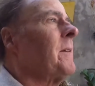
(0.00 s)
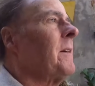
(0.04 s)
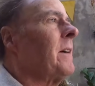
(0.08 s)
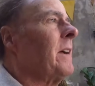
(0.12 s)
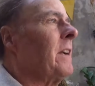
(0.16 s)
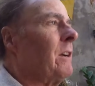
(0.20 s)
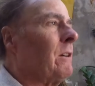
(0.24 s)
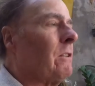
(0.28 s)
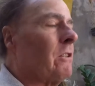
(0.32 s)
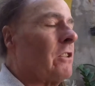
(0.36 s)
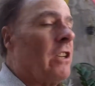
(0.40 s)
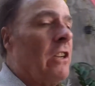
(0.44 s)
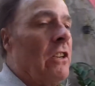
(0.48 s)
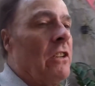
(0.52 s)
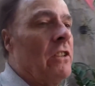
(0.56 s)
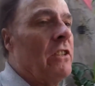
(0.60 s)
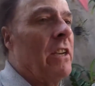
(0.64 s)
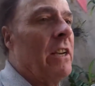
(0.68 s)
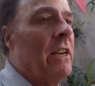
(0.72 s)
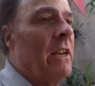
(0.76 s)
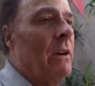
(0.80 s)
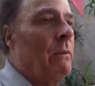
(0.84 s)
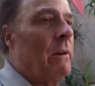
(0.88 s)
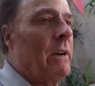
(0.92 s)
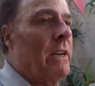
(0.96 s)
He also
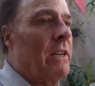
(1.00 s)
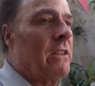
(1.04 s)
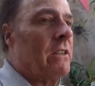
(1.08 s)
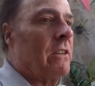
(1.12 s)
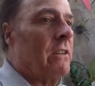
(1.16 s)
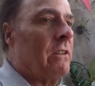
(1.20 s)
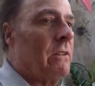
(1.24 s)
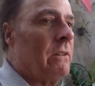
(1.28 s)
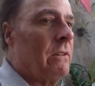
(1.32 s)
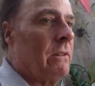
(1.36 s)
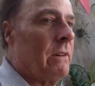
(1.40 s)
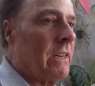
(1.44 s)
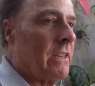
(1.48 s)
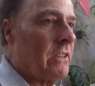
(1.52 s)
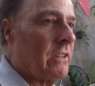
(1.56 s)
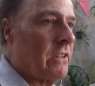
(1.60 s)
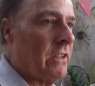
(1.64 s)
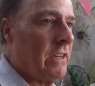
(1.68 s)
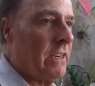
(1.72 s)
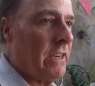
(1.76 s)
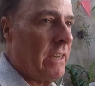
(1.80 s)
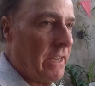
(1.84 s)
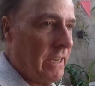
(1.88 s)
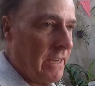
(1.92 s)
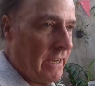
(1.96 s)
said he went to
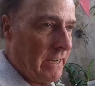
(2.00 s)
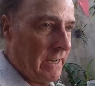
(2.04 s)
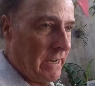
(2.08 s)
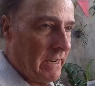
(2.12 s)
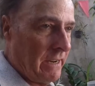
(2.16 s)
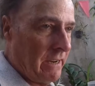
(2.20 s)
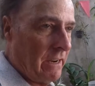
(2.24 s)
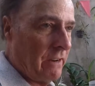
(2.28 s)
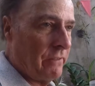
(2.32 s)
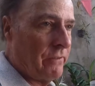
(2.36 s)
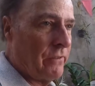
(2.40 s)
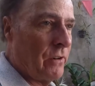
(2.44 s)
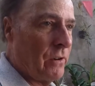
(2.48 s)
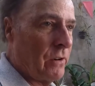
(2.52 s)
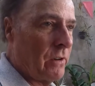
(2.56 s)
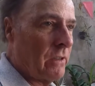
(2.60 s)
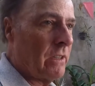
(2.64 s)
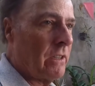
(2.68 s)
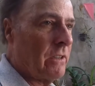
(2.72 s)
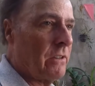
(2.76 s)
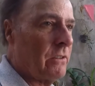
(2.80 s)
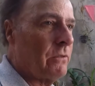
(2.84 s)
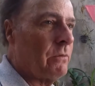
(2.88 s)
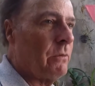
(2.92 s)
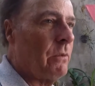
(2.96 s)
see a
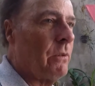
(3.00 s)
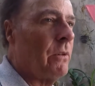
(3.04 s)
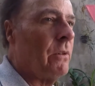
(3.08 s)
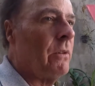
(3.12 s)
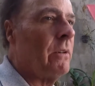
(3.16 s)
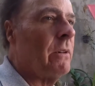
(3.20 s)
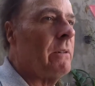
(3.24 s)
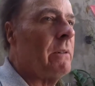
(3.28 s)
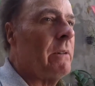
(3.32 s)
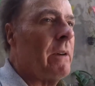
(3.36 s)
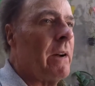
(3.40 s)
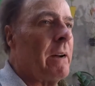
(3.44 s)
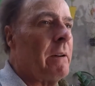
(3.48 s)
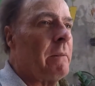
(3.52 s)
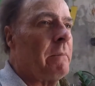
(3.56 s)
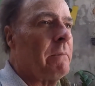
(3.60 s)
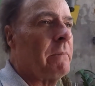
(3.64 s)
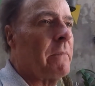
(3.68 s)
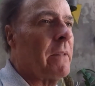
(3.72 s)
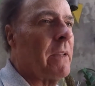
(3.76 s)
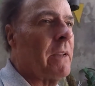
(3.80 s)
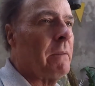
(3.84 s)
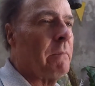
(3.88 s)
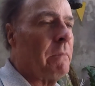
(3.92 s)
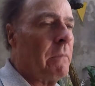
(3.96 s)
Falklands War
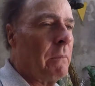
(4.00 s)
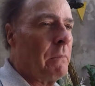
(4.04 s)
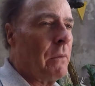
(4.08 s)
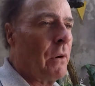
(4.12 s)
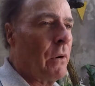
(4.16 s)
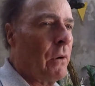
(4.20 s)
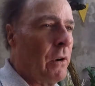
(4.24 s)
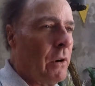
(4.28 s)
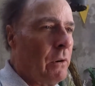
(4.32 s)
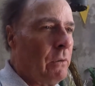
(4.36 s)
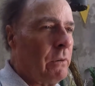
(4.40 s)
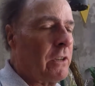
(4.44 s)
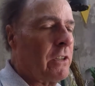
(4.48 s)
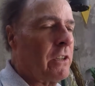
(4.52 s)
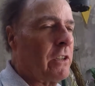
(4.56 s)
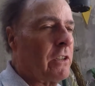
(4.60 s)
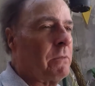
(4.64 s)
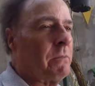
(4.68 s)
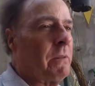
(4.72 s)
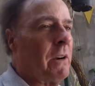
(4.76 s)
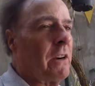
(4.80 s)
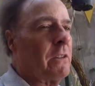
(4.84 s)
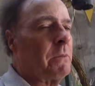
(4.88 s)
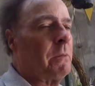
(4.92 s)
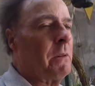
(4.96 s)
memorial, which is
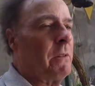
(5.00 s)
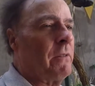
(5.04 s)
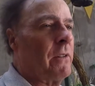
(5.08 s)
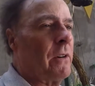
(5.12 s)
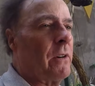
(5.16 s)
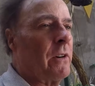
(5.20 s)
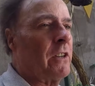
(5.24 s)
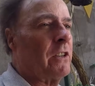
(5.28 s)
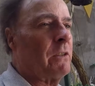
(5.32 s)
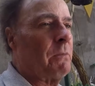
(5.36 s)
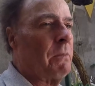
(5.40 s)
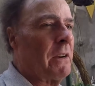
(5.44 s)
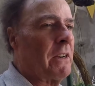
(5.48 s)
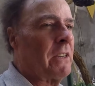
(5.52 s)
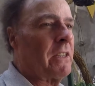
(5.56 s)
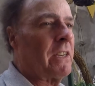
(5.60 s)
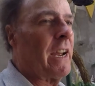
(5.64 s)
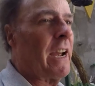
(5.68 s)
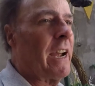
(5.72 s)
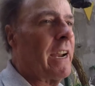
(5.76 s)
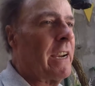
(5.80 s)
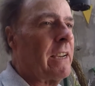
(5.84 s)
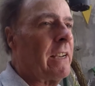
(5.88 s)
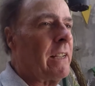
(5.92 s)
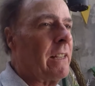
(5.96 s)
supposed to be very
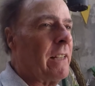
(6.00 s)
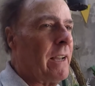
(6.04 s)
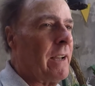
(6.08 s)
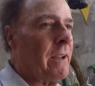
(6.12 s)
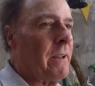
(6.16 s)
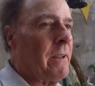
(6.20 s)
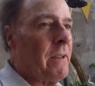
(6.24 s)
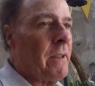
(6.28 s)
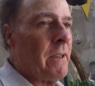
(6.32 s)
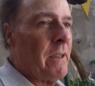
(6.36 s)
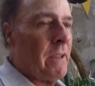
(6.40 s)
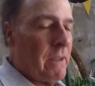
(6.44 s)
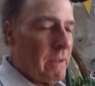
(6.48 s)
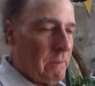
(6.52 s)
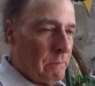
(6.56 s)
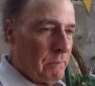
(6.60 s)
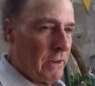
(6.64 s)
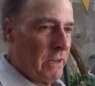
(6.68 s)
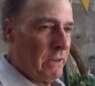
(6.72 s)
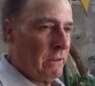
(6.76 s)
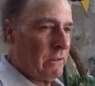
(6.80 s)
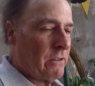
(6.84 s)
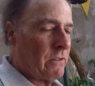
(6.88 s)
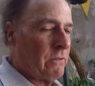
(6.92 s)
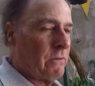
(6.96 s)
spectacular,
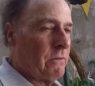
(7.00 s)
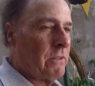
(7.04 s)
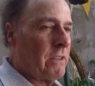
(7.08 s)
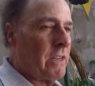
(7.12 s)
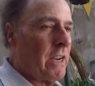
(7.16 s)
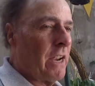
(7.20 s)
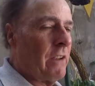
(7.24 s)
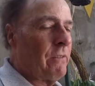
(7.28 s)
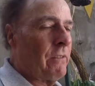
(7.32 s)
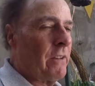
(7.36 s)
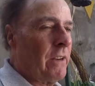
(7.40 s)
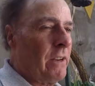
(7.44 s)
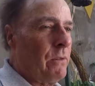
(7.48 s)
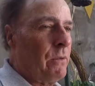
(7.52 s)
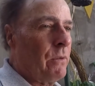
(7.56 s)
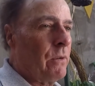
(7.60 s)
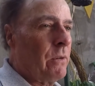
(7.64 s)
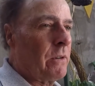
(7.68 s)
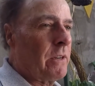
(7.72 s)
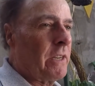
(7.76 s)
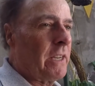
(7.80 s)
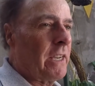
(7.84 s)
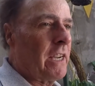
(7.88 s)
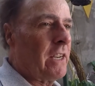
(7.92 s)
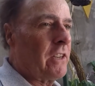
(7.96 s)
but he was definitely
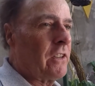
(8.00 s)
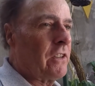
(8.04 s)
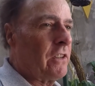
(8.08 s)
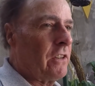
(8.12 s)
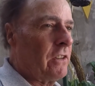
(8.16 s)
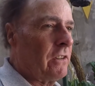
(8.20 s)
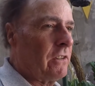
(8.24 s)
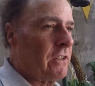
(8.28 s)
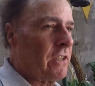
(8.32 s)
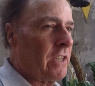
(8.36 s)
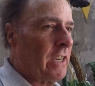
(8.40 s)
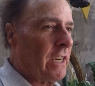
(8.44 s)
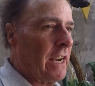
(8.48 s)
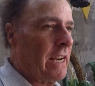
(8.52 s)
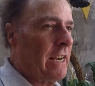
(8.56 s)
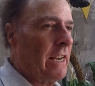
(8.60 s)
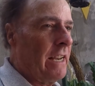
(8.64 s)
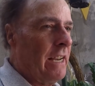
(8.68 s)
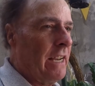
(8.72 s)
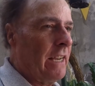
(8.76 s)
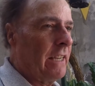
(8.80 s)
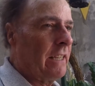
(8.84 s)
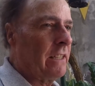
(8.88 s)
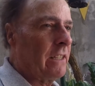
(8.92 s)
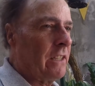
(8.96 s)
warned against using
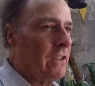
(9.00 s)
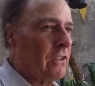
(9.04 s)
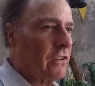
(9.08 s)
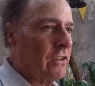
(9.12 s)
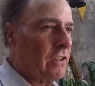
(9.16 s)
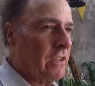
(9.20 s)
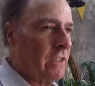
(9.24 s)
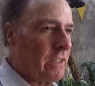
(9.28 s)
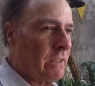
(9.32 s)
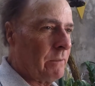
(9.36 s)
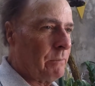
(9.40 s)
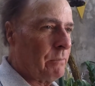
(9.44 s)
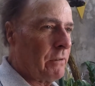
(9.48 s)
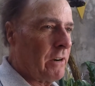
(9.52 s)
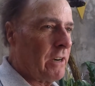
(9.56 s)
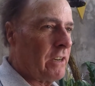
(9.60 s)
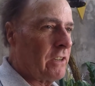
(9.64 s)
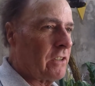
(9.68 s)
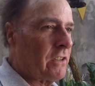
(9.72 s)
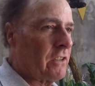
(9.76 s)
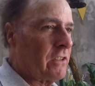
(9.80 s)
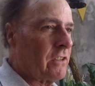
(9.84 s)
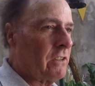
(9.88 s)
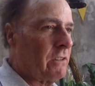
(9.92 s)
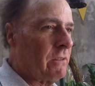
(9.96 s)
any English in the
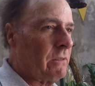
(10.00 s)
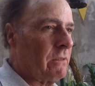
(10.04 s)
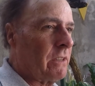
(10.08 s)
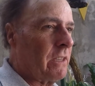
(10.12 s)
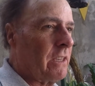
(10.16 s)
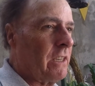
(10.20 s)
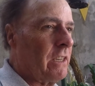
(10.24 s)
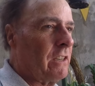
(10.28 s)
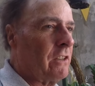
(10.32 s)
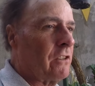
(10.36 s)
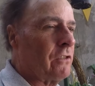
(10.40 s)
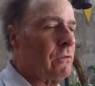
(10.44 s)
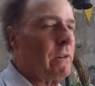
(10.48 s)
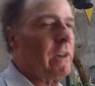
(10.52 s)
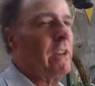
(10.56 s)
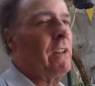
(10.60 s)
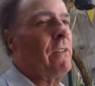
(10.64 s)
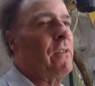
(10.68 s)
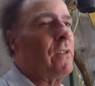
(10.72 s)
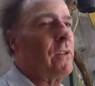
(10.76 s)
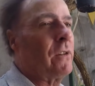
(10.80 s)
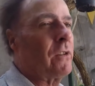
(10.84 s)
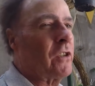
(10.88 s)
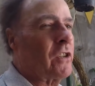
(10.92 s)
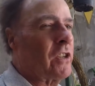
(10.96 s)
presence of the
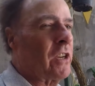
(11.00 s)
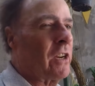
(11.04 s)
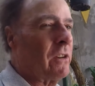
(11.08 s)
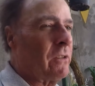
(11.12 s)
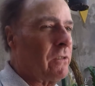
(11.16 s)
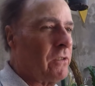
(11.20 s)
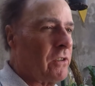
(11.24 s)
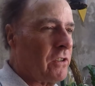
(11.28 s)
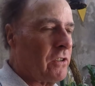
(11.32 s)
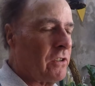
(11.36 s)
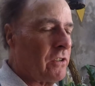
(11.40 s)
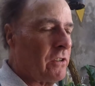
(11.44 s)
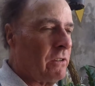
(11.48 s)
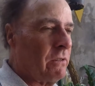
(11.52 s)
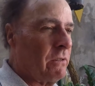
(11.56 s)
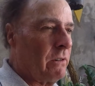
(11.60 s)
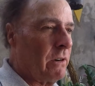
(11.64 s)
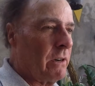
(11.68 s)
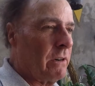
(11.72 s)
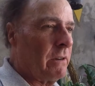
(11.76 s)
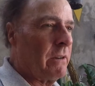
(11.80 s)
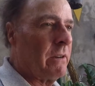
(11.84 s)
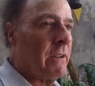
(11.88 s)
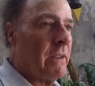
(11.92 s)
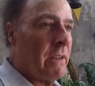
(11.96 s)
24 soldiers who
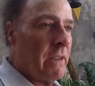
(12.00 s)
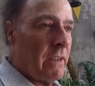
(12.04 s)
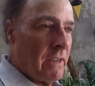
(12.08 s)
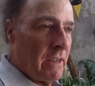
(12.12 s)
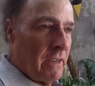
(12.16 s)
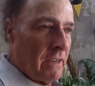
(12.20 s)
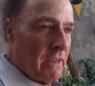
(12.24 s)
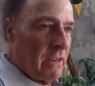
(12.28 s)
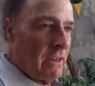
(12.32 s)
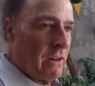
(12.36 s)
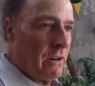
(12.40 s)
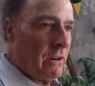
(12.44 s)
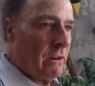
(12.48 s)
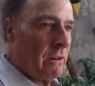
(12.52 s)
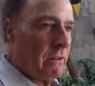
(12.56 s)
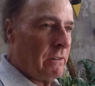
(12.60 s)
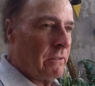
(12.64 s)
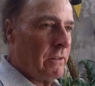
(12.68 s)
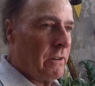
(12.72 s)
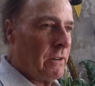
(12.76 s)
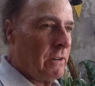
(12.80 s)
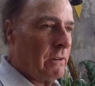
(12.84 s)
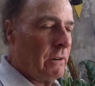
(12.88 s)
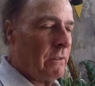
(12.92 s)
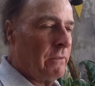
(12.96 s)

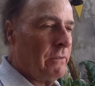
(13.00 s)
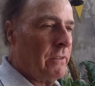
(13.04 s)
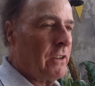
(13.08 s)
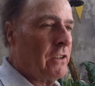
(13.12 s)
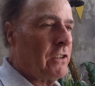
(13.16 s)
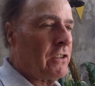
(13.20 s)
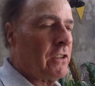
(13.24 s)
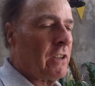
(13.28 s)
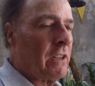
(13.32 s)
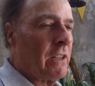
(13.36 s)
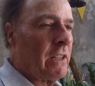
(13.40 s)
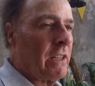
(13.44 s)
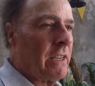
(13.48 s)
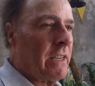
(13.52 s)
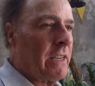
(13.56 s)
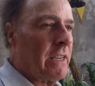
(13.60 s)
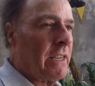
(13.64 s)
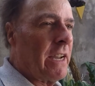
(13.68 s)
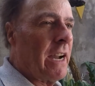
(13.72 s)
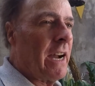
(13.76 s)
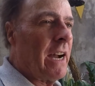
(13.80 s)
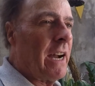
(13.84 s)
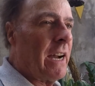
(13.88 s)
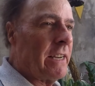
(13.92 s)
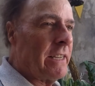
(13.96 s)
were vigilantly
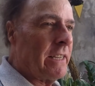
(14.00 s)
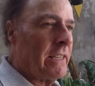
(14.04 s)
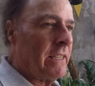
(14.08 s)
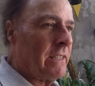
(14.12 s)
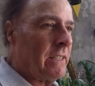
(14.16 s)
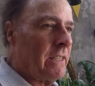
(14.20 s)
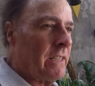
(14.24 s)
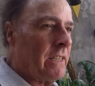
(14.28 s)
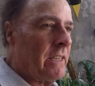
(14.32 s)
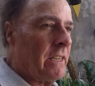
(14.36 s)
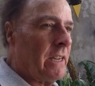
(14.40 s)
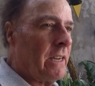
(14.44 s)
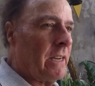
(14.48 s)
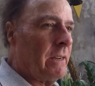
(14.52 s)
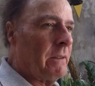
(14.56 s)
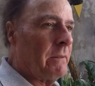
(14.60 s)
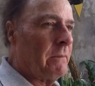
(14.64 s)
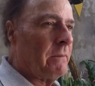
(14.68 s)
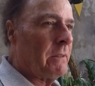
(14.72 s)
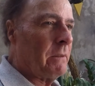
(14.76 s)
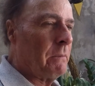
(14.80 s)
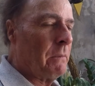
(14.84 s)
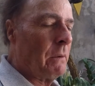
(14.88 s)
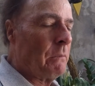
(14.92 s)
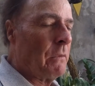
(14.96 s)
guarding
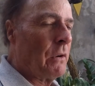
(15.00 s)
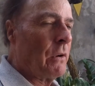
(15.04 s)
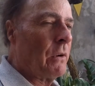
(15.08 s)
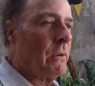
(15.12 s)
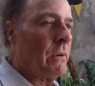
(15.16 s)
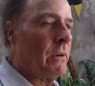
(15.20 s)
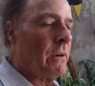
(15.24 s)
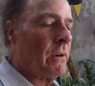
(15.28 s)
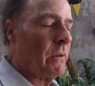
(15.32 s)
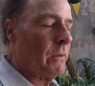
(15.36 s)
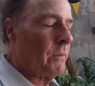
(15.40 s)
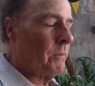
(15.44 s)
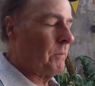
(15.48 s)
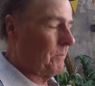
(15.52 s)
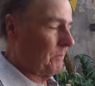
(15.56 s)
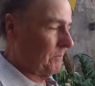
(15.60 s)
the memorial.